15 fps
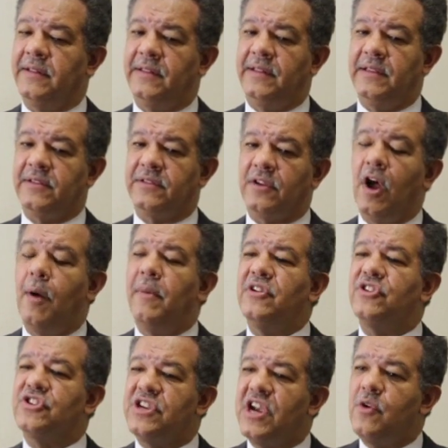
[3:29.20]
this common
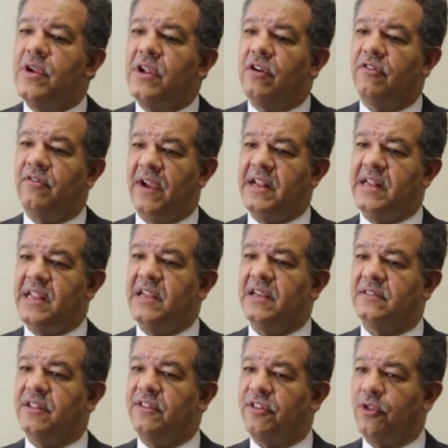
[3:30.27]
sharing of
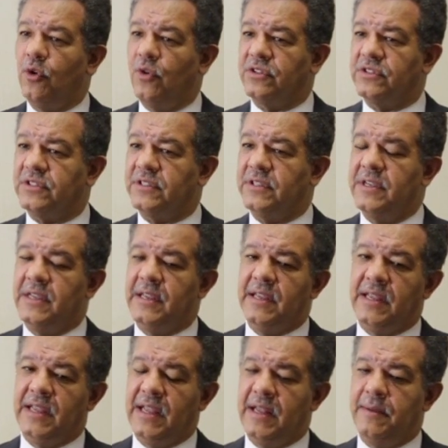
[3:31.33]
ideas and thoughts
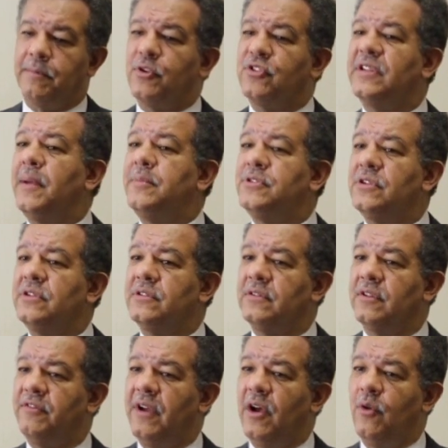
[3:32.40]
and perceptions
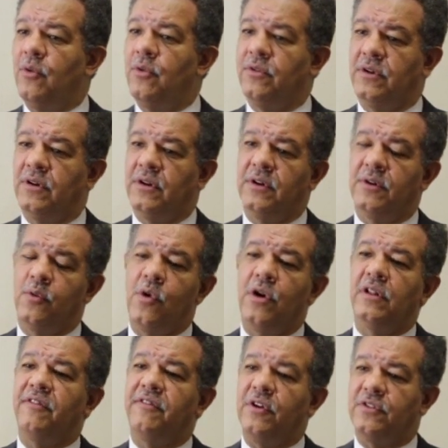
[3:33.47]
of how
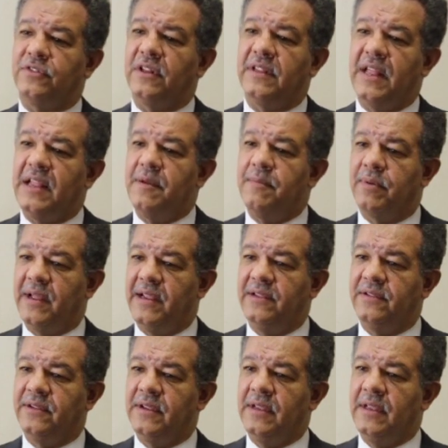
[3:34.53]
world affairs are taking
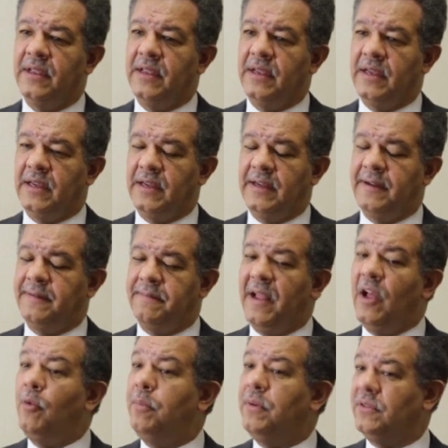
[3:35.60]
place,
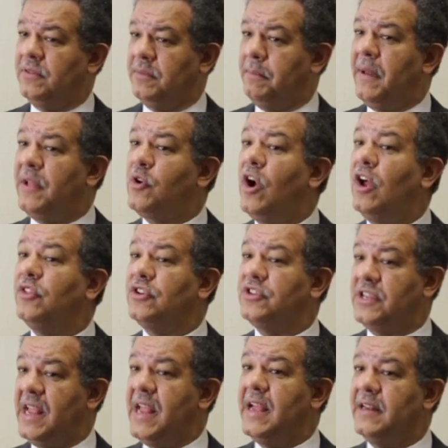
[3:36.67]
help us better
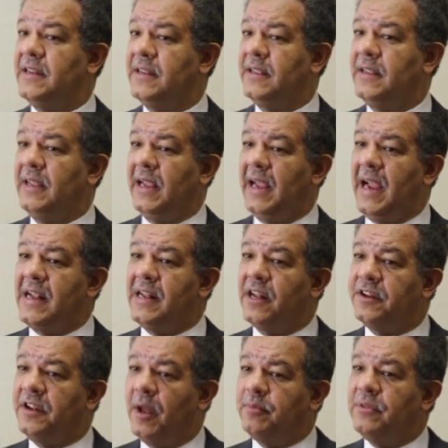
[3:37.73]
understand and
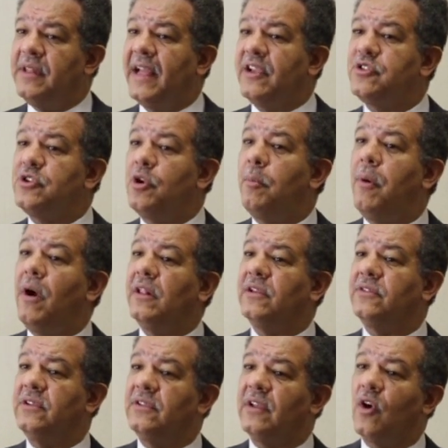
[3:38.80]
adopt national
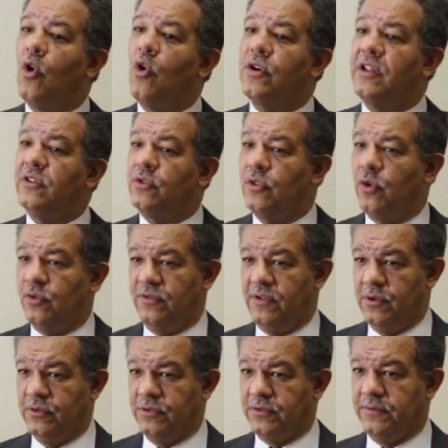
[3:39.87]
policies according to those
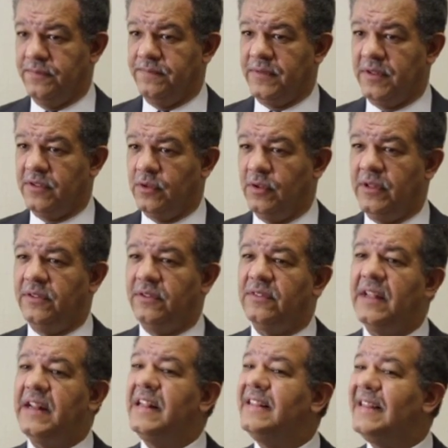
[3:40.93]
views. So this is
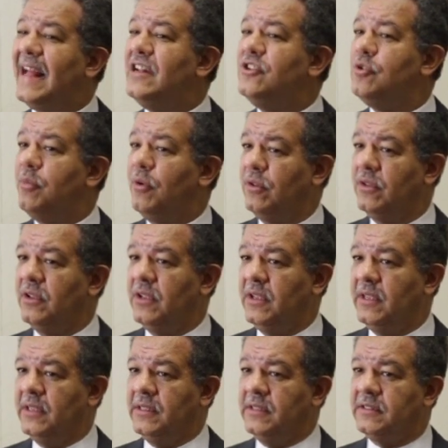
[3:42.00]
an intangible,
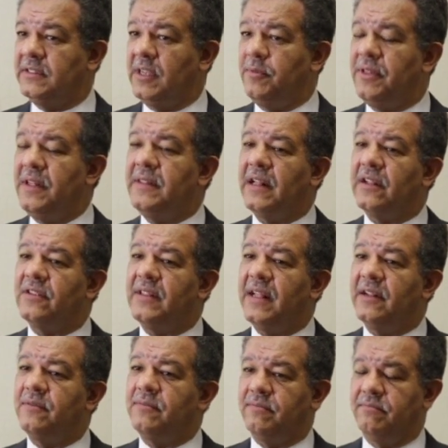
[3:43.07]
something that is
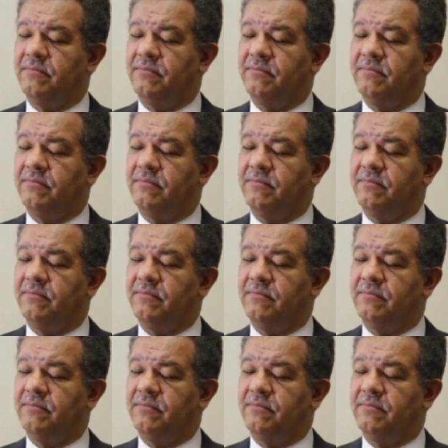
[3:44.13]
not